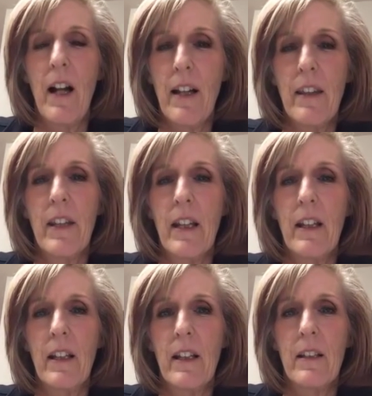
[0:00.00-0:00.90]
I
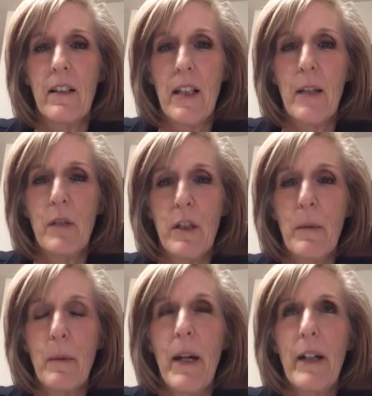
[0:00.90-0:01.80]
think seems to
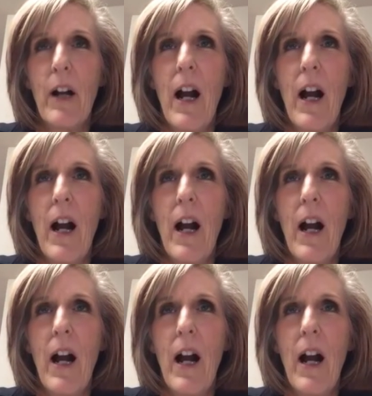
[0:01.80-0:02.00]
be better.